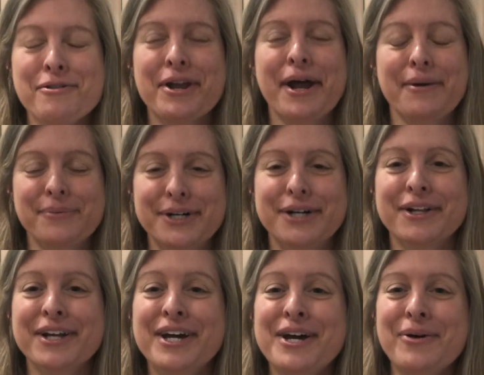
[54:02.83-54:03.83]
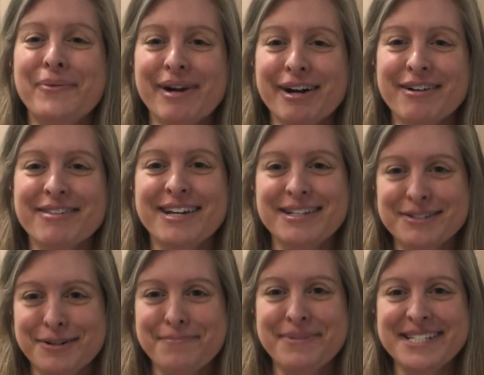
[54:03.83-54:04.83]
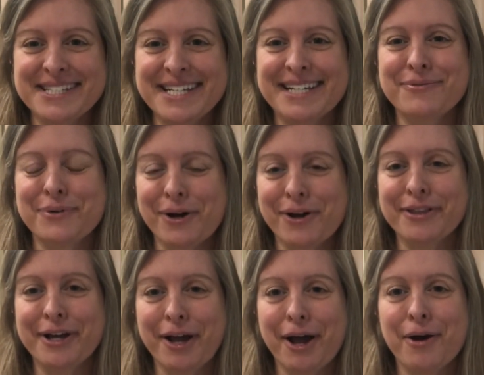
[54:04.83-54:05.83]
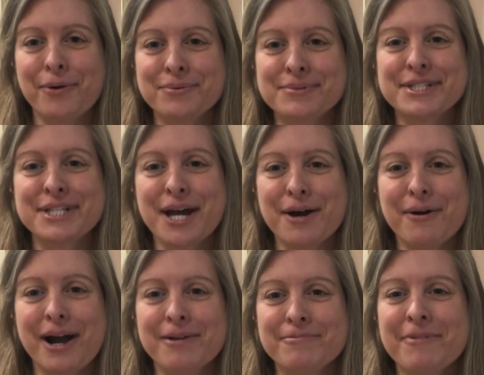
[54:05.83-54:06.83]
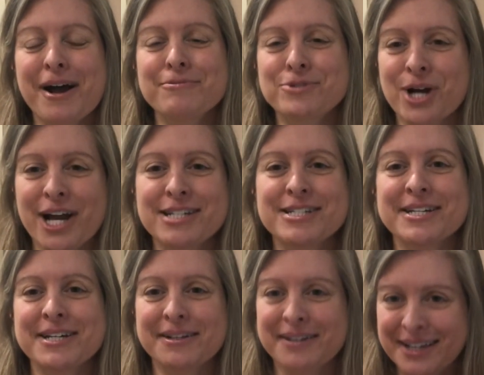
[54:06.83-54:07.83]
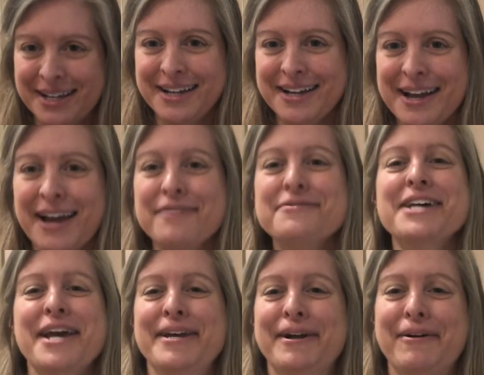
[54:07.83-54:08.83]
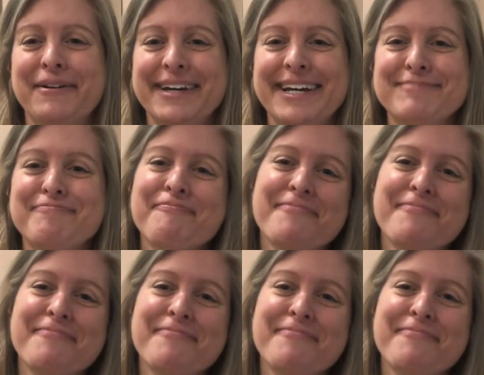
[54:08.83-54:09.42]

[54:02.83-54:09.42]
that I will, where things are busy and we're on the go. So I'm trying to kind of take it all in.